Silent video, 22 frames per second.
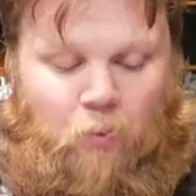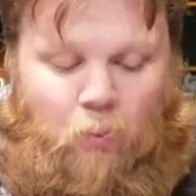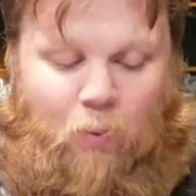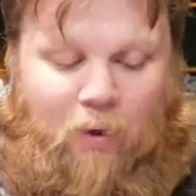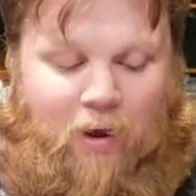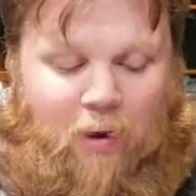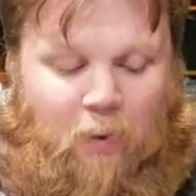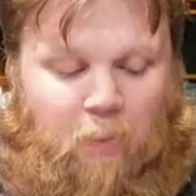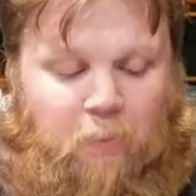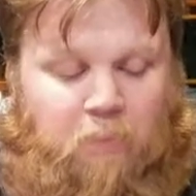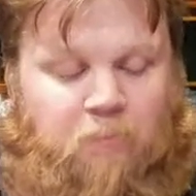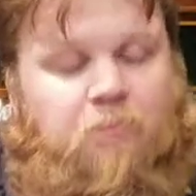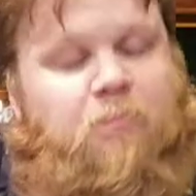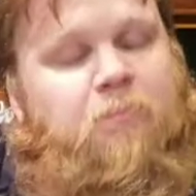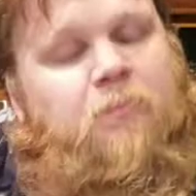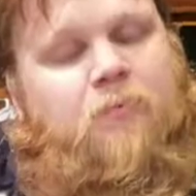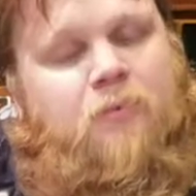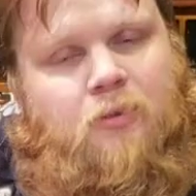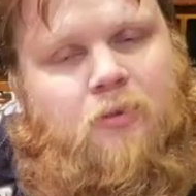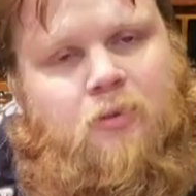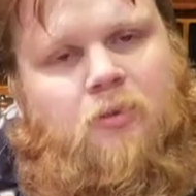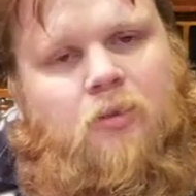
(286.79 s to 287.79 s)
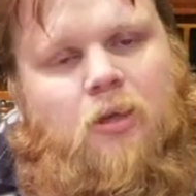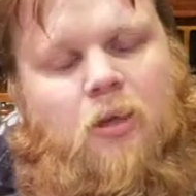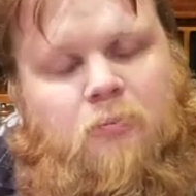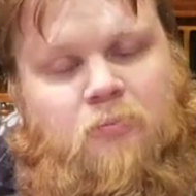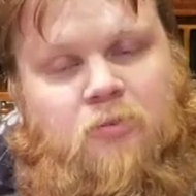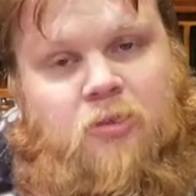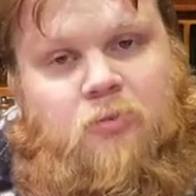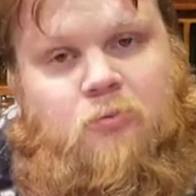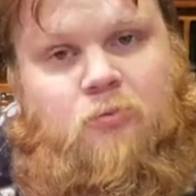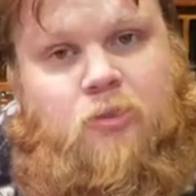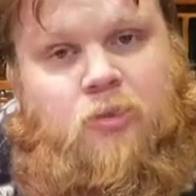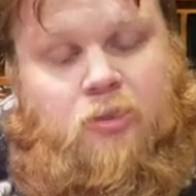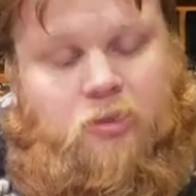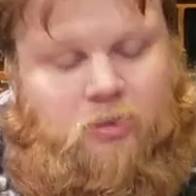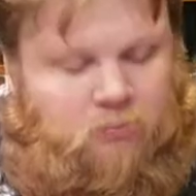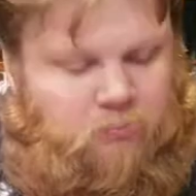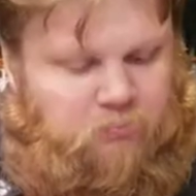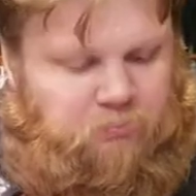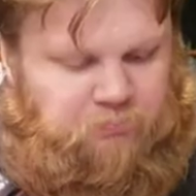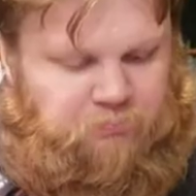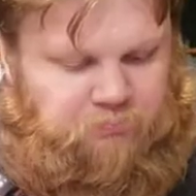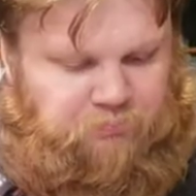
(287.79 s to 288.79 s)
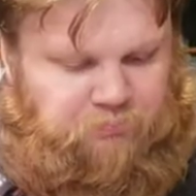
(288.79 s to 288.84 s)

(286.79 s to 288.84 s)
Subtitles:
Wow, I'm done reading.